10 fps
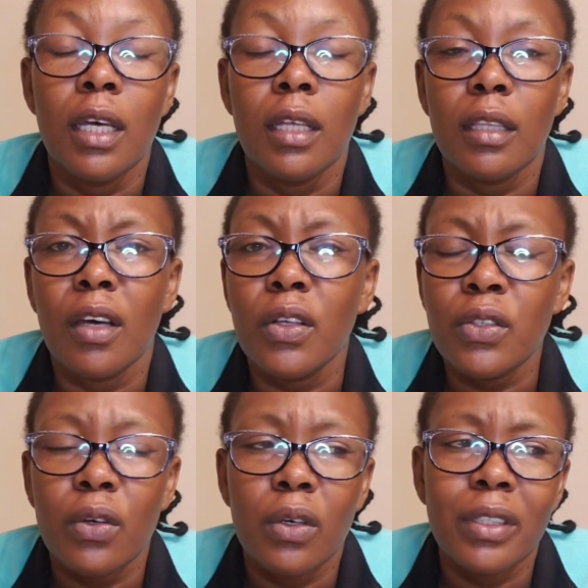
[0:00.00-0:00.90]
They're
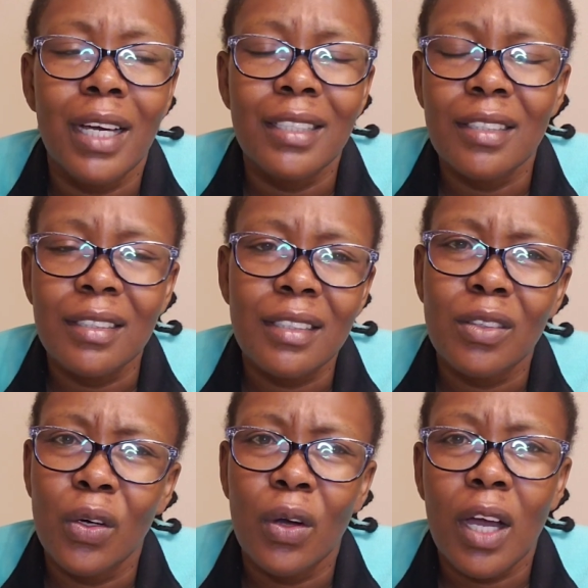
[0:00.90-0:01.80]
also called
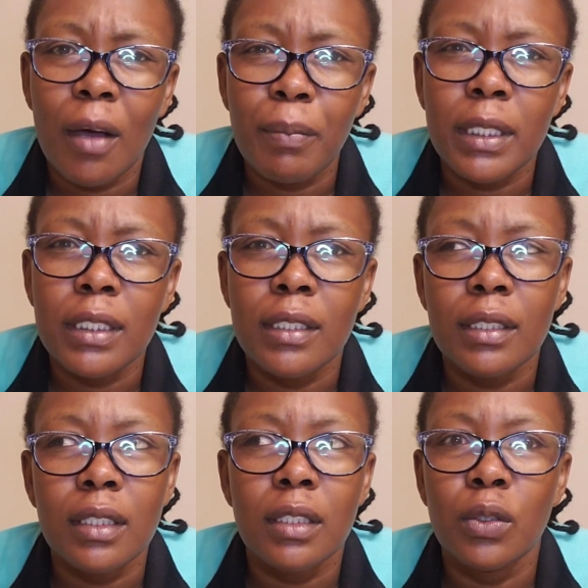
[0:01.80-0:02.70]
agencies or
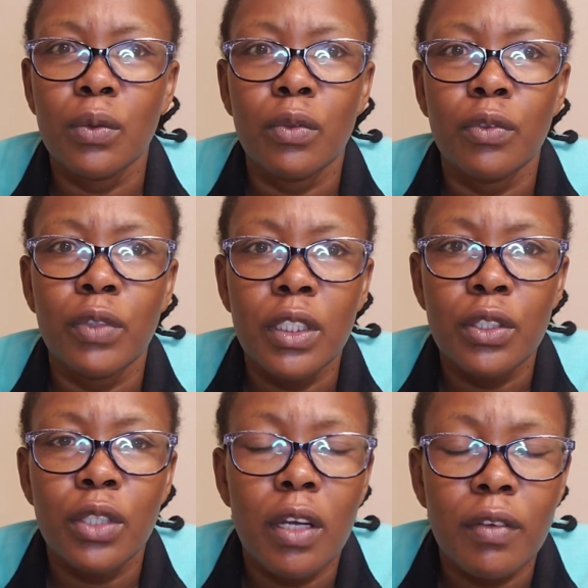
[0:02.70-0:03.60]
companies. You
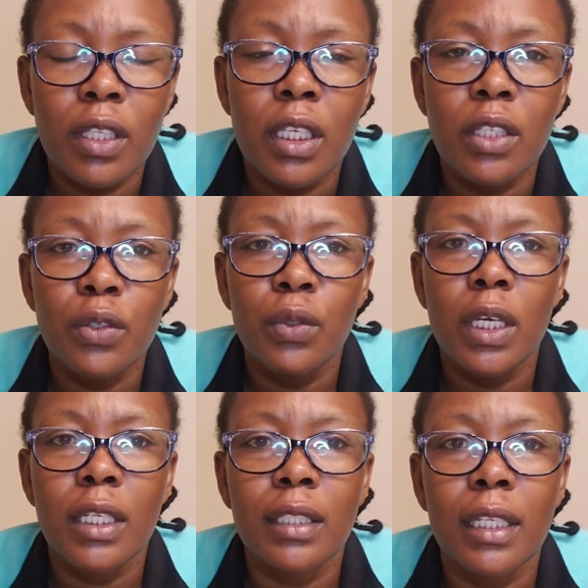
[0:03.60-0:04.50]
finish everything, do
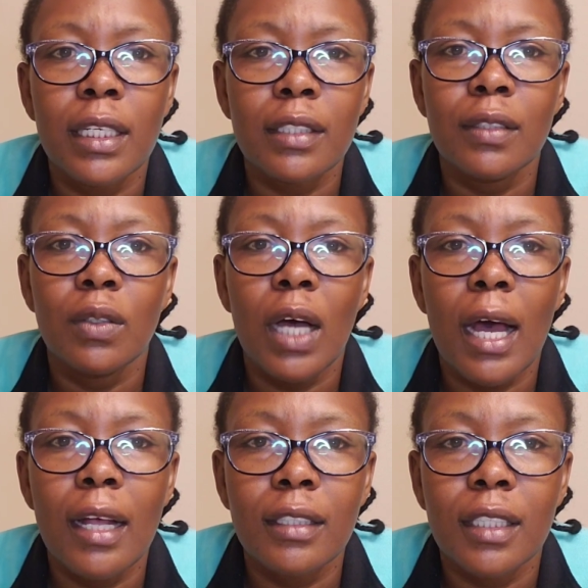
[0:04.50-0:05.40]
NCLEX, do
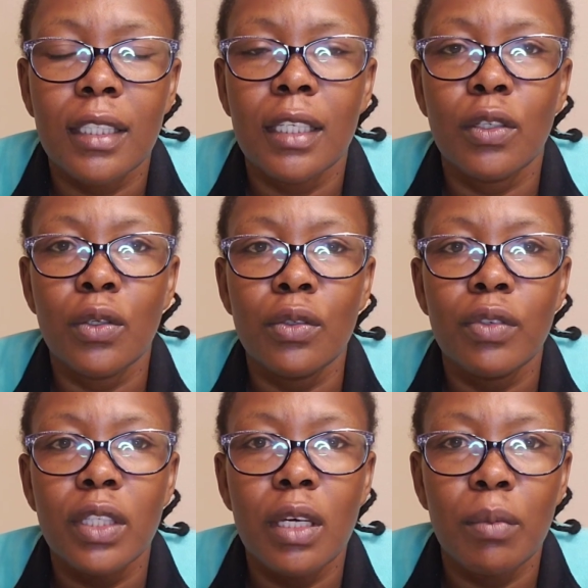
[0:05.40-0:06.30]
IELTS, and then look
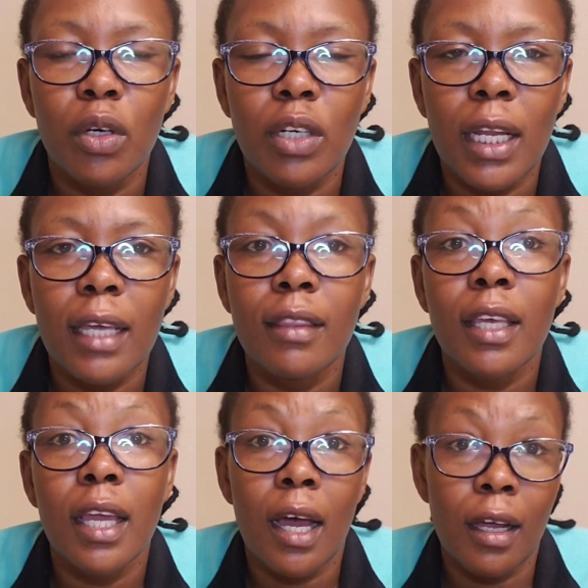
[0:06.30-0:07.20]
for them online.
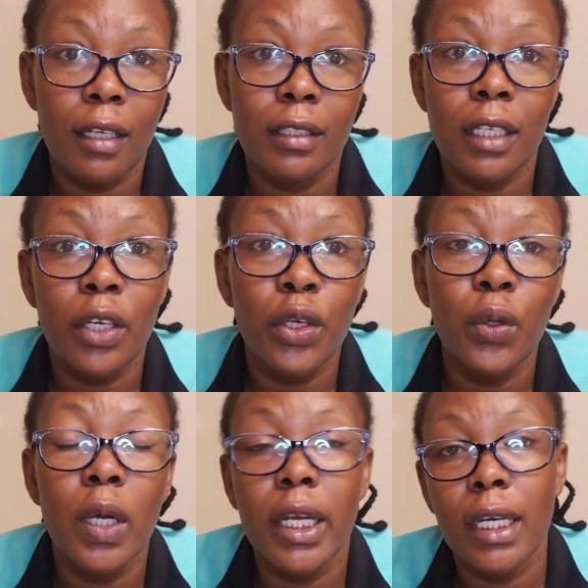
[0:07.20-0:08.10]
They take
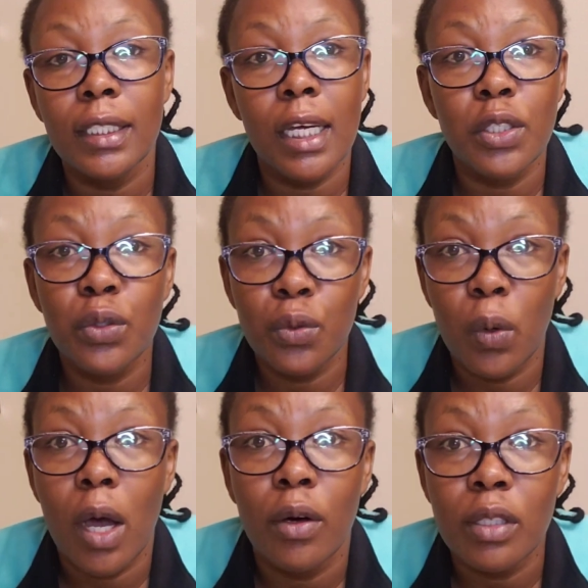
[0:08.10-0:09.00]
you and attach you
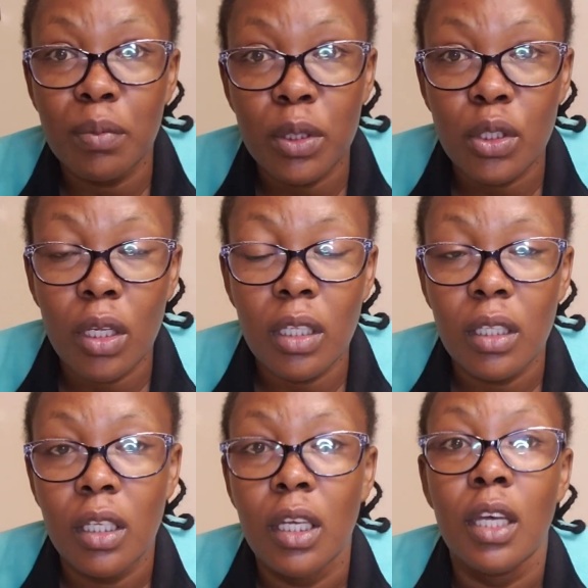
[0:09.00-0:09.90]
to a hospital.